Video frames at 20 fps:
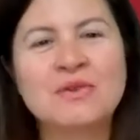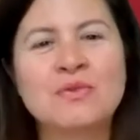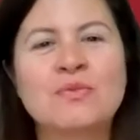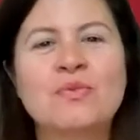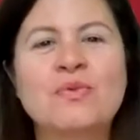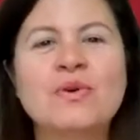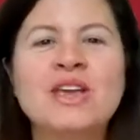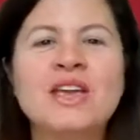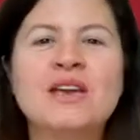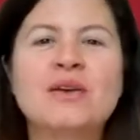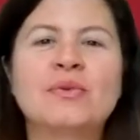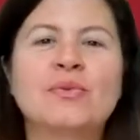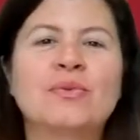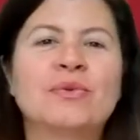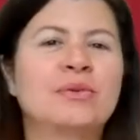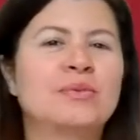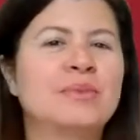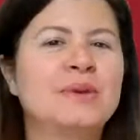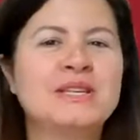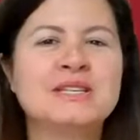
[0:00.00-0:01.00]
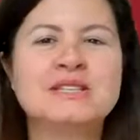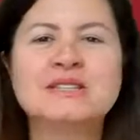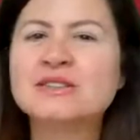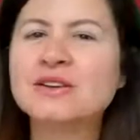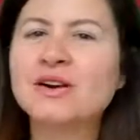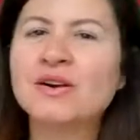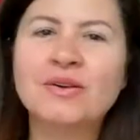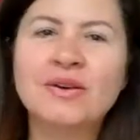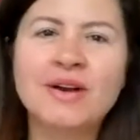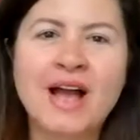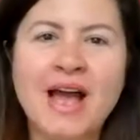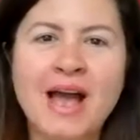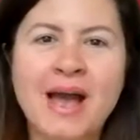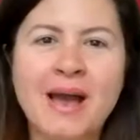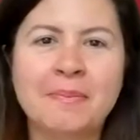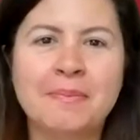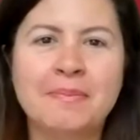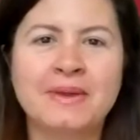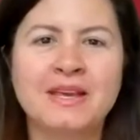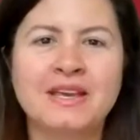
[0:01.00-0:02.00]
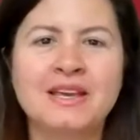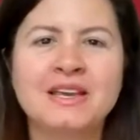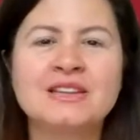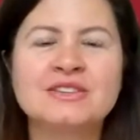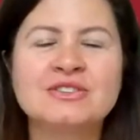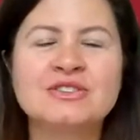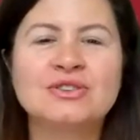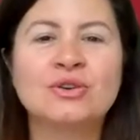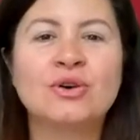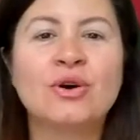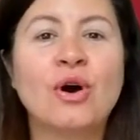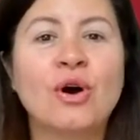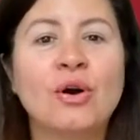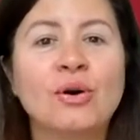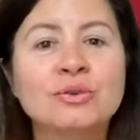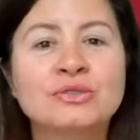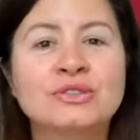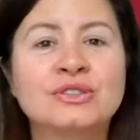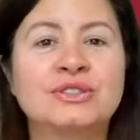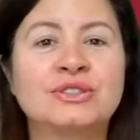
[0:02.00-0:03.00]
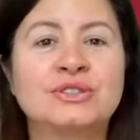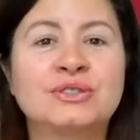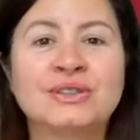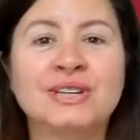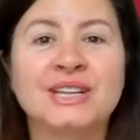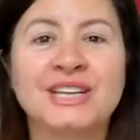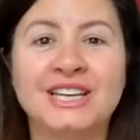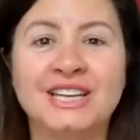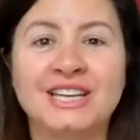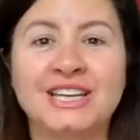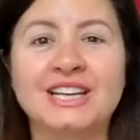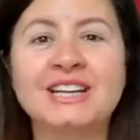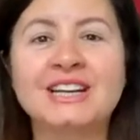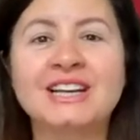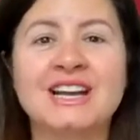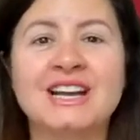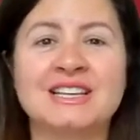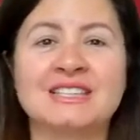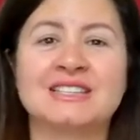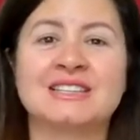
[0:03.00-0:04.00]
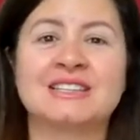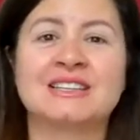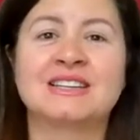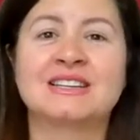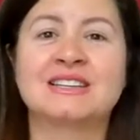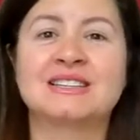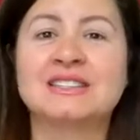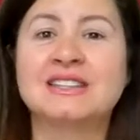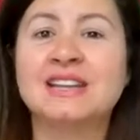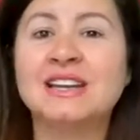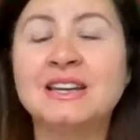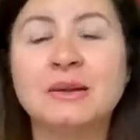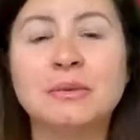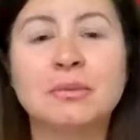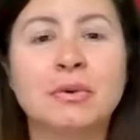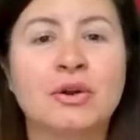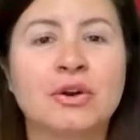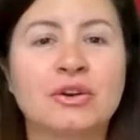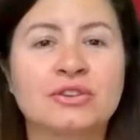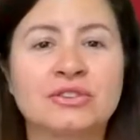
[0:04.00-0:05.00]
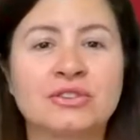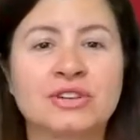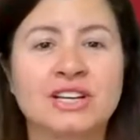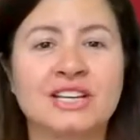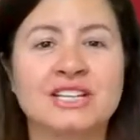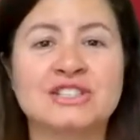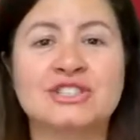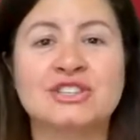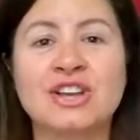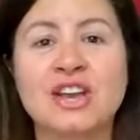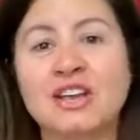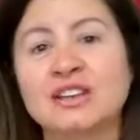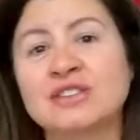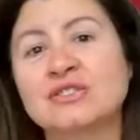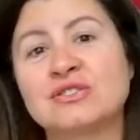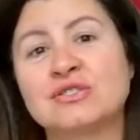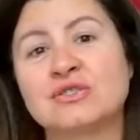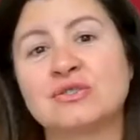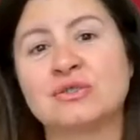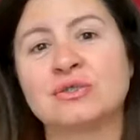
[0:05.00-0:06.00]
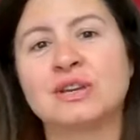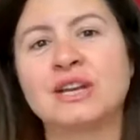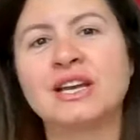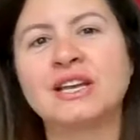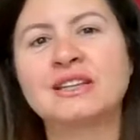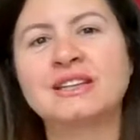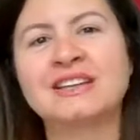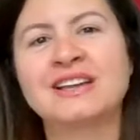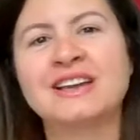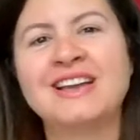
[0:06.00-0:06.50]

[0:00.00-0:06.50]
We would be so happy to host you here as a study abroad or exchange student,